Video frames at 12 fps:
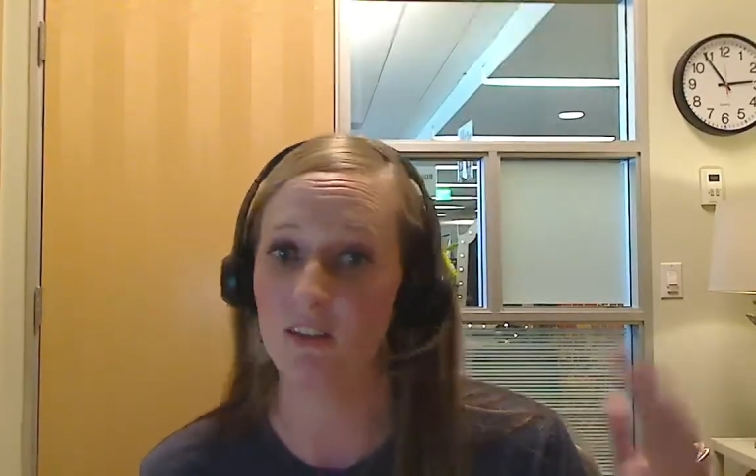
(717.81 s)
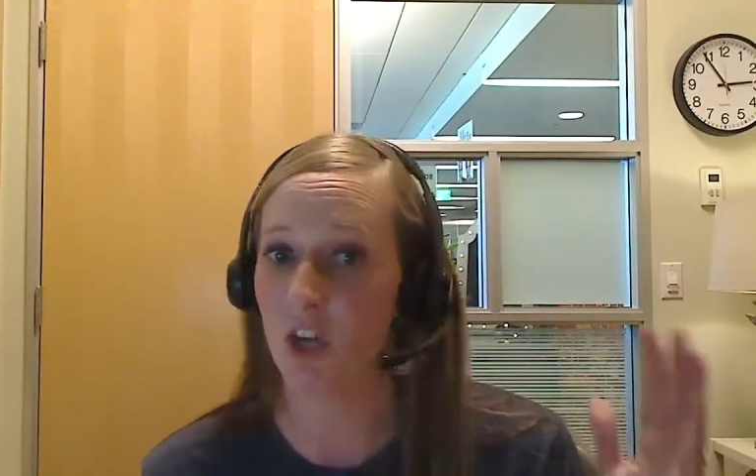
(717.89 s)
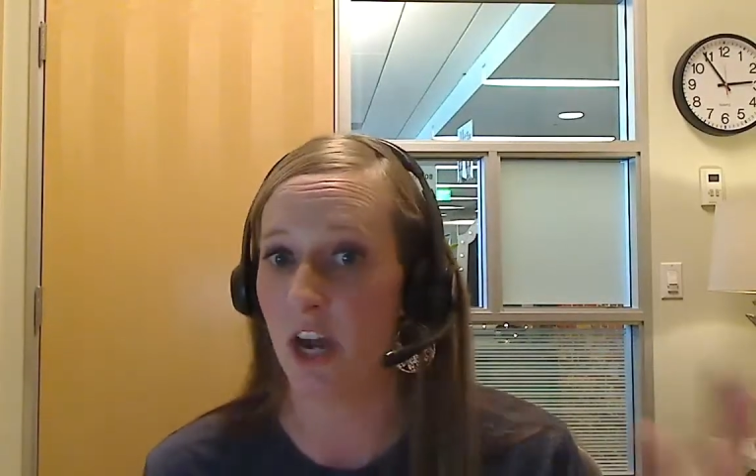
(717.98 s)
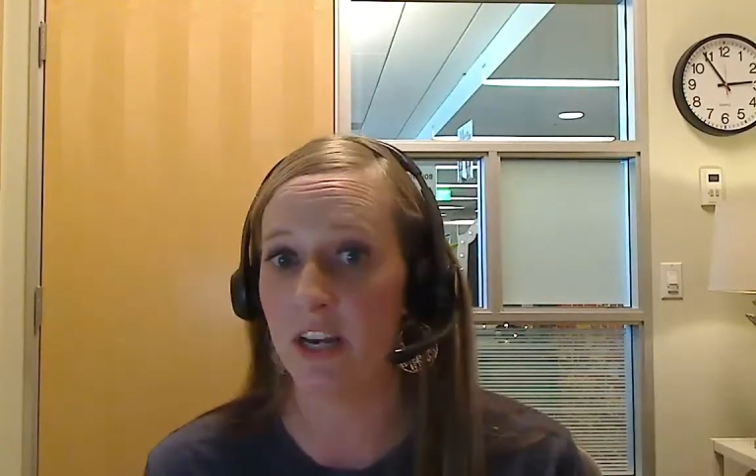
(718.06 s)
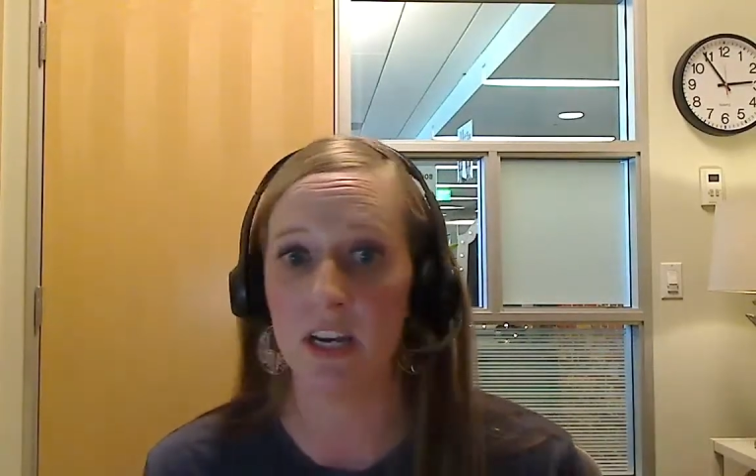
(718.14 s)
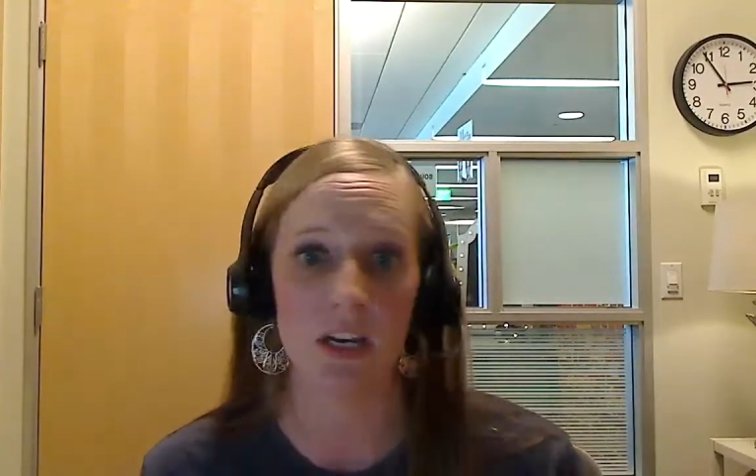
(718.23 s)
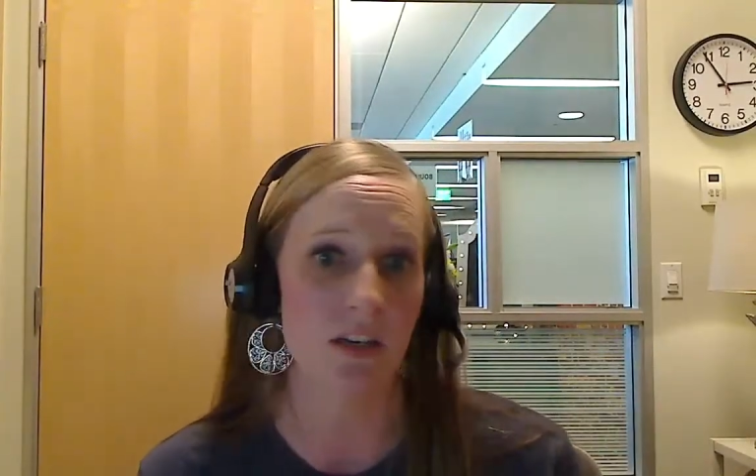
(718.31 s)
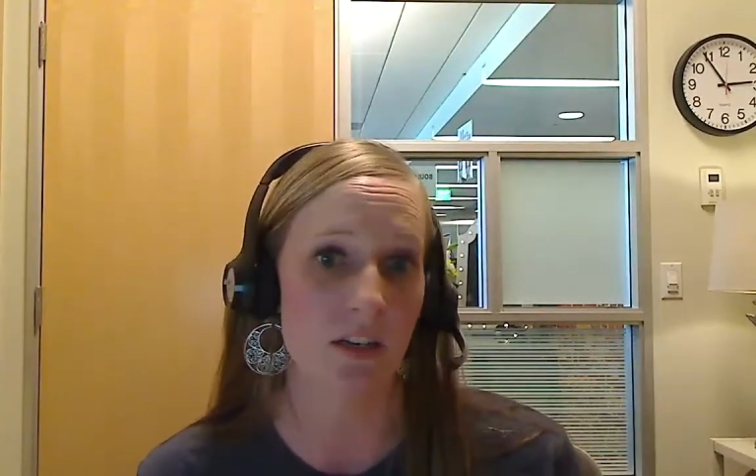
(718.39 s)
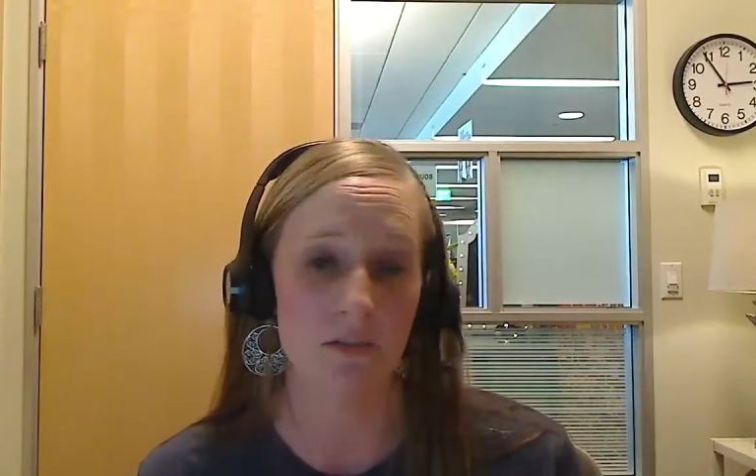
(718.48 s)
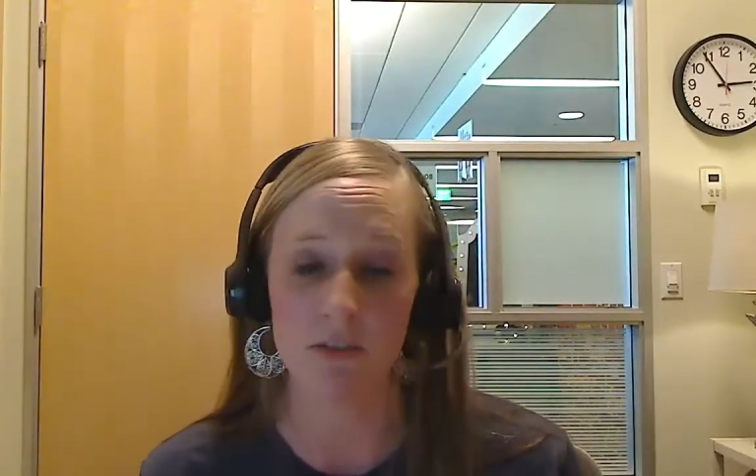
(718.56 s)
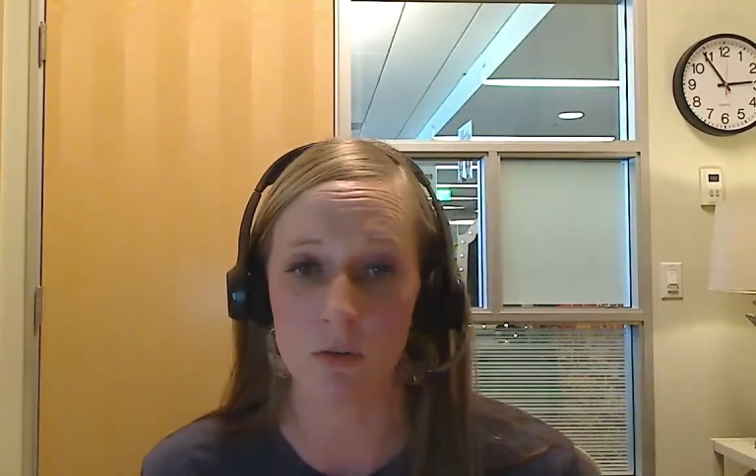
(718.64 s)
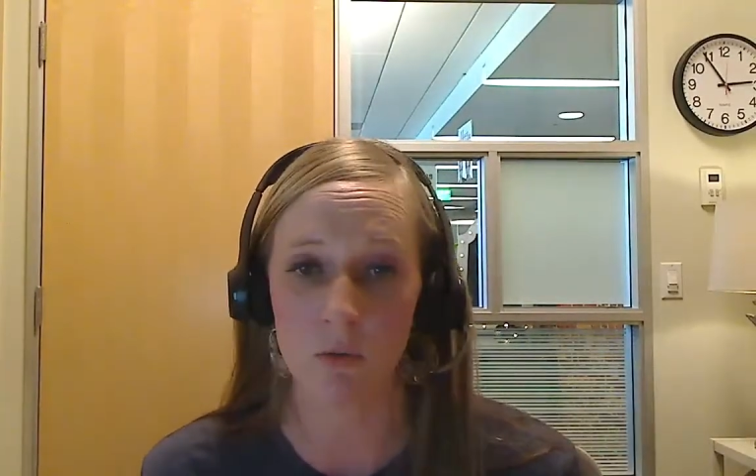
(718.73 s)
done in a
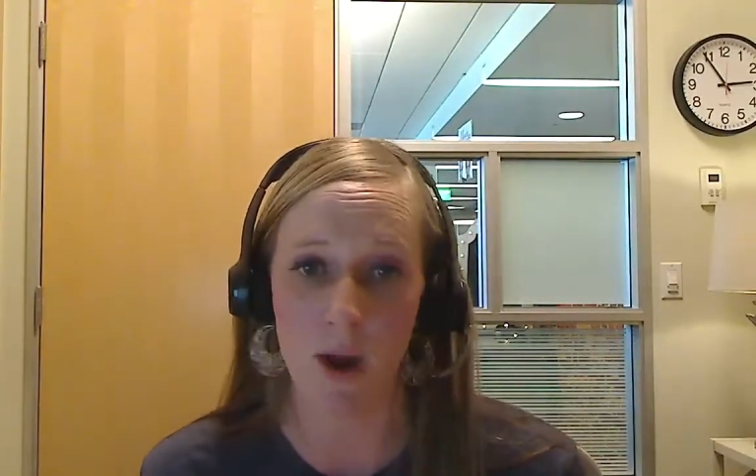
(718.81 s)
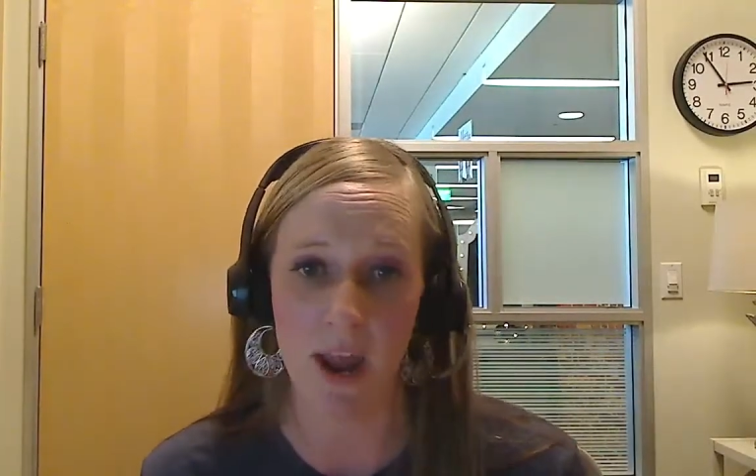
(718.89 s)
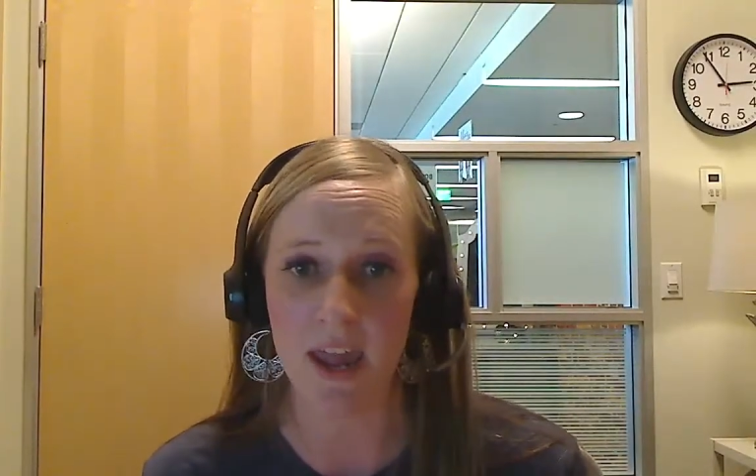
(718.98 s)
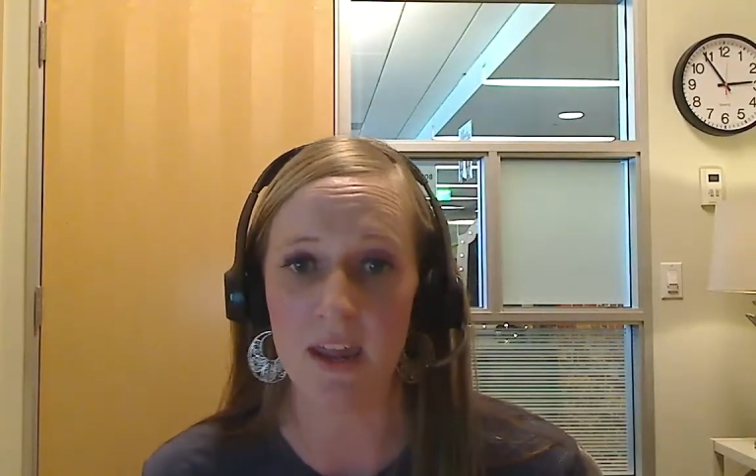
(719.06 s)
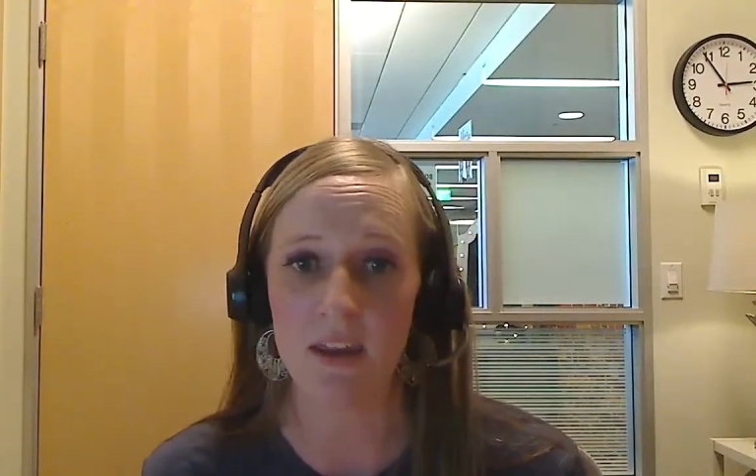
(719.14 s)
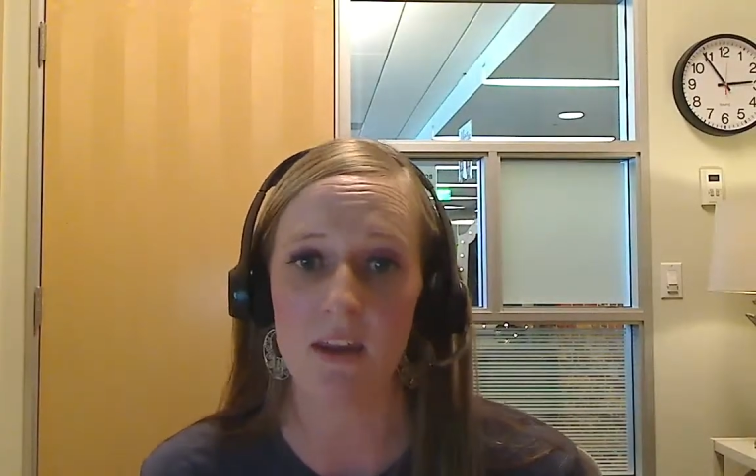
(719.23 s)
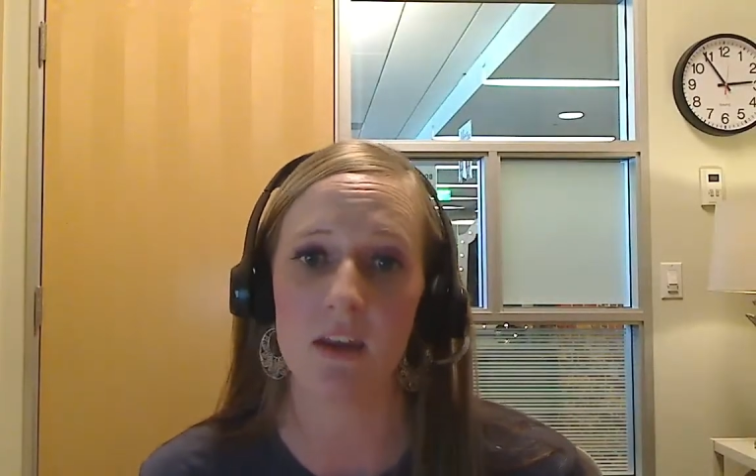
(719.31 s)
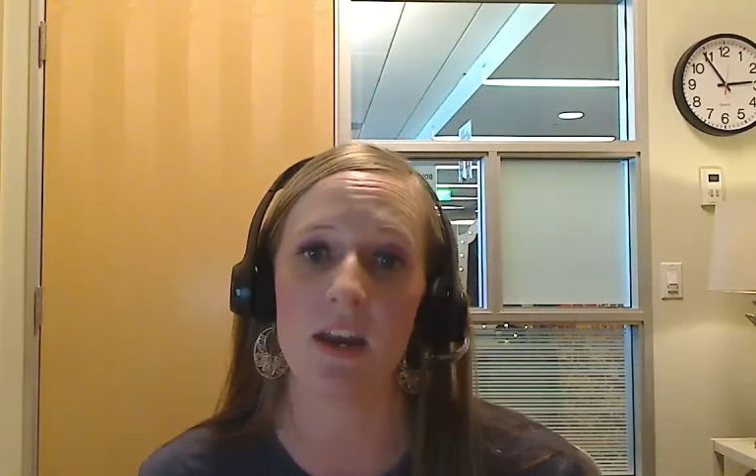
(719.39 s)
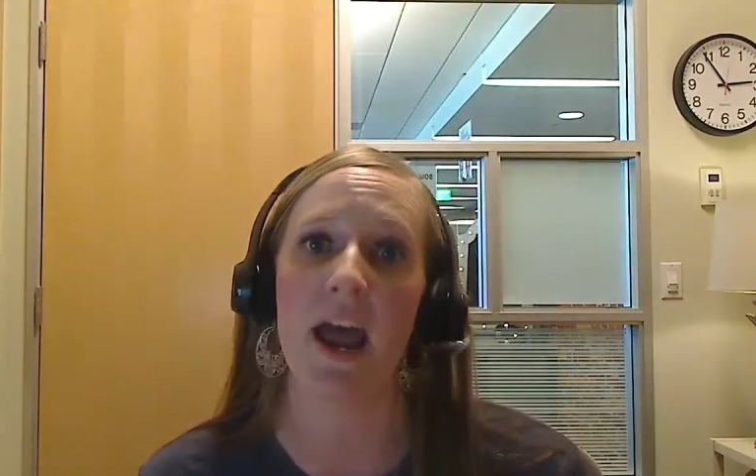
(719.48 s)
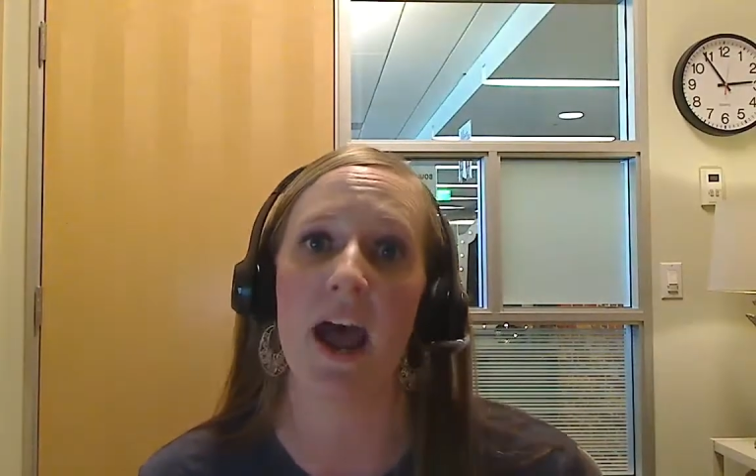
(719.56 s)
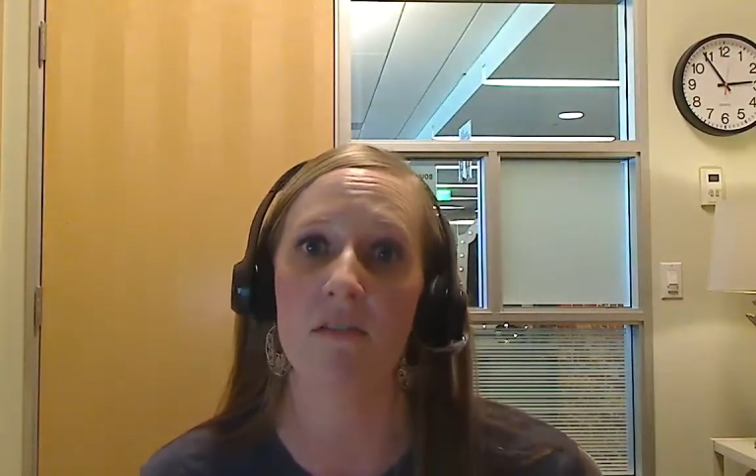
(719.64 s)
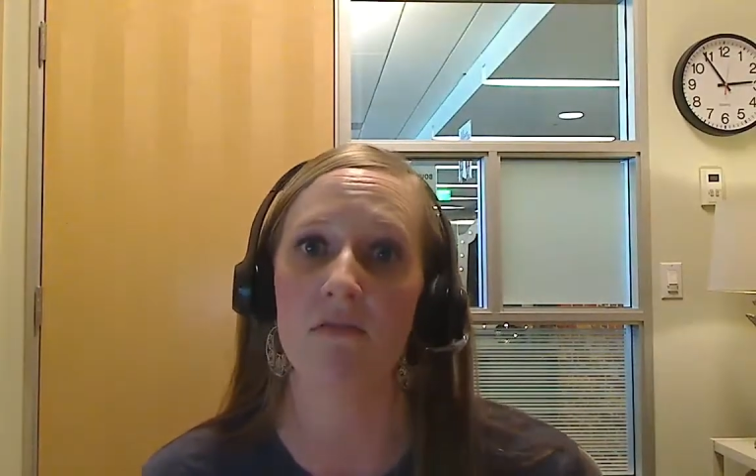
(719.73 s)
different way could
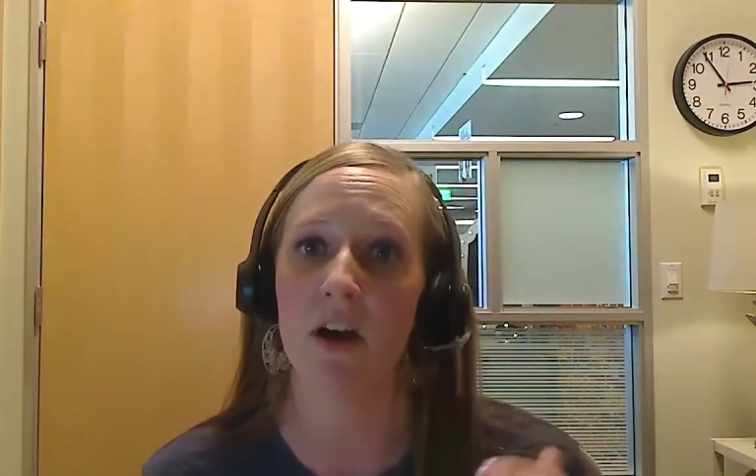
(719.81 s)
have